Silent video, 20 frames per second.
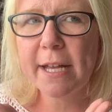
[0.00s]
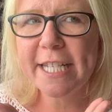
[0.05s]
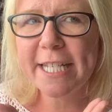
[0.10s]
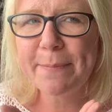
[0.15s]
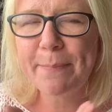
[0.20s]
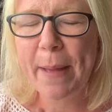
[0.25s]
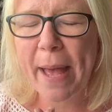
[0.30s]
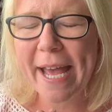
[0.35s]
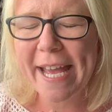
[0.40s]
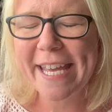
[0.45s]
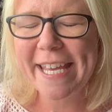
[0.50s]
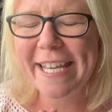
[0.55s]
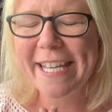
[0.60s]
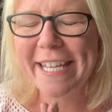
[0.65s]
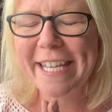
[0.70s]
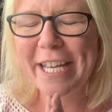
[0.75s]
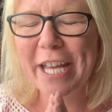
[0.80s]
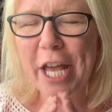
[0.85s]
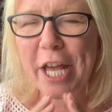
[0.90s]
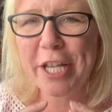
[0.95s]

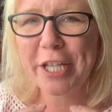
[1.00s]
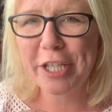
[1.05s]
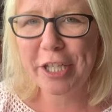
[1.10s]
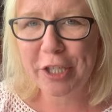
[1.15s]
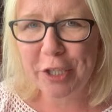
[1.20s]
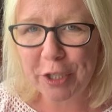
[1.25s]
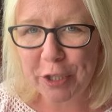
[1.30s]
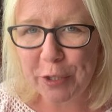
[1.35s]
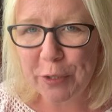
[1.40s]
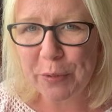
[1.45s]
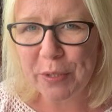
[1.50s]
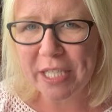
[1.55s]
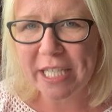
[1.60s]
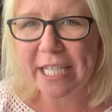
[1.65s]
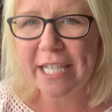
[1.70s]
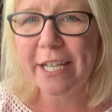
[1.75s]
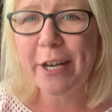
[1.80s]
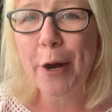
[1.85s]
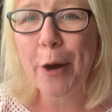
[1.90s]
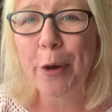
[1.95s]
paying
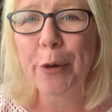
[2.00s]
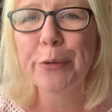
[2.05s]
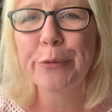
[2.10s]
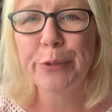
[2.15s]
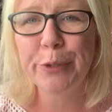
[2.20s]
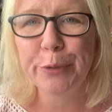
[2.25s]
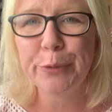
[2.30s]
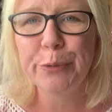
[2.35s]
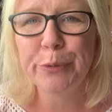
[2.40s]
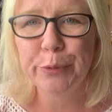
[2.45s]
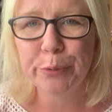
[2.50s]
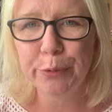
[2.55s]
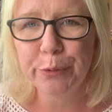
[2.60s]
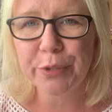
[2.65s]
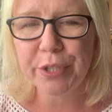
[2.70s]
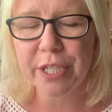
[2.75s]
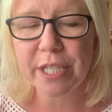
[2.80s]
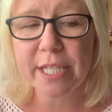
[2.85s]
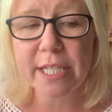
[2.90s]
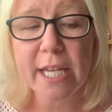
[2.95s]
duty on your
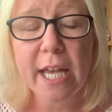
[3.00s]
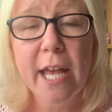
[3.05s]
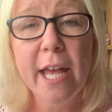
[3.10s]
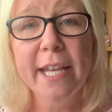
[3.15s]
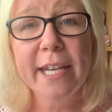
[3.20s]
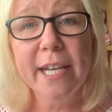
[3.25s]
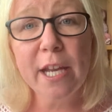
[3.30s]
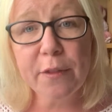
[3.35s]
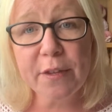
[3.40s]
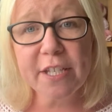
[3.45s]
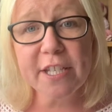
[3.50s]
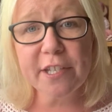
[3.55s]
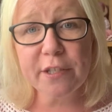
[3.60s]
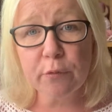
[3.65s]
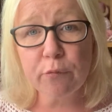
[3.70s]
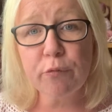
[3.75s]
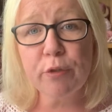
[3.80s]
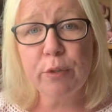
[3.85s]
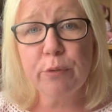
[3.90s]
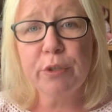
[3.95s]
orders. Now this is a
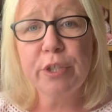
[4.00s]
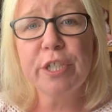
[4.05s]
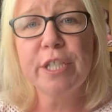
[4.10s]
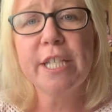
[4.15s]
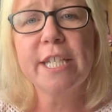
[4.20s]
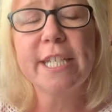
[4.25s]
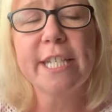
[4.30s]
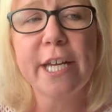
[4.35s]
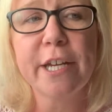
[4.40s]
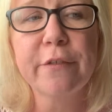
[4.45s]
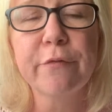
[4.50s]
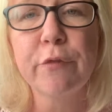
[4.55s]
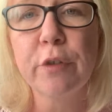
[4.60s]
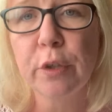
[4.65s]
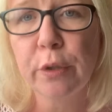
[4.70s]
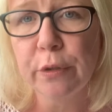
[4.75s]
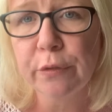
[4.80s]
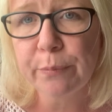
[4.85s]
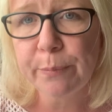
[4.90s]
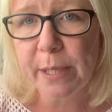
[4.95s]
real concern for a
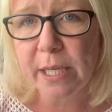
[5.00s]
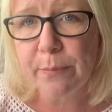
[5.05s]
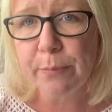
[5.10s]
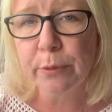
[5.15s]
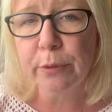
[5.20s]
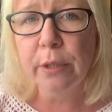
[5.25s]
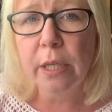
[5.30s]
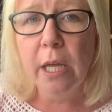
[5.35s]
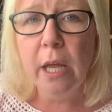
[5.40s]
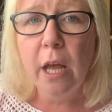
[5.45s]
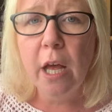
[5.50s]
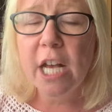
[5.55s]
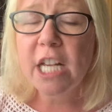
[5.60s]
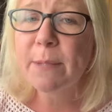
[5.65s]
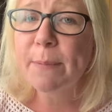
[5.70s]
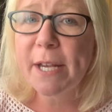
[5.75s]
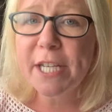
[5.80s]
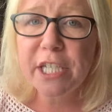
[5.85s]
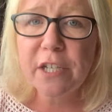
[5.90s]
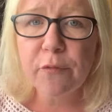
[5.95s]
lot of people,
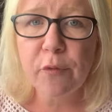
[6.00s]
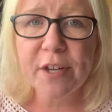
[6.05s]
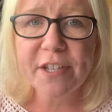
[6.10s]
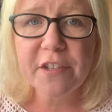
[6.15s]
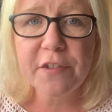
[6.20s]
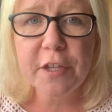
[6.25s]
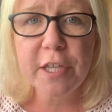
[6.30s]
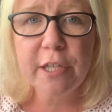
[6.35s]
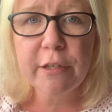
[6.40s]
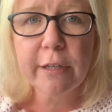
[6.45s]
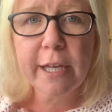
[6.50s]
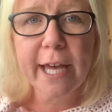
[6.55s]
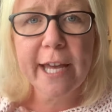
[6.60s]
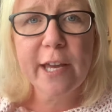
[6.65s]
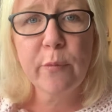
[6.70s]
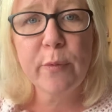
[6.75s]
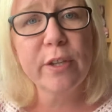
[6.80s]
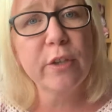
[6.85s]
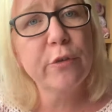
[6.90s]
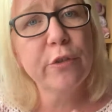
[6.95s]
especially for us in the UK.
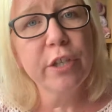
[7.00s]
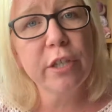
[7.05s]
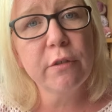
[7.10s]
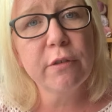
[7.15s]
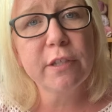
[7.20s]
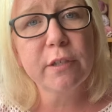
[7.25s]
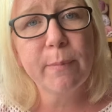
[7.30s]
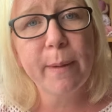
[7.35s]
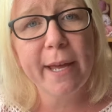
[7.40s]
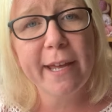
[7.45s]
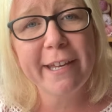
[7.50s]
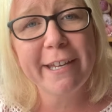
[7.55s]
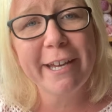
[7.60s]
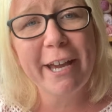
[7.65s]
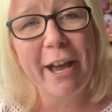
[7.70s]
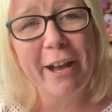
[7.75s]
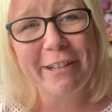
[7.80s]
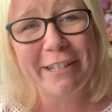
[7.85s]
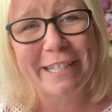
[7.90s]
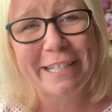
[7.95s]
We're not used to paying
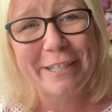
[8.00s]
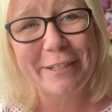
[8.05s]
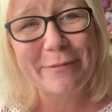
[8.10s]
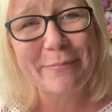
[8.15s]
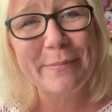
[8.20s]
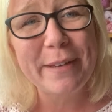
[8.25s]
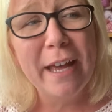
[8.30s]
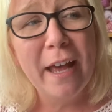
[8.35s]
custom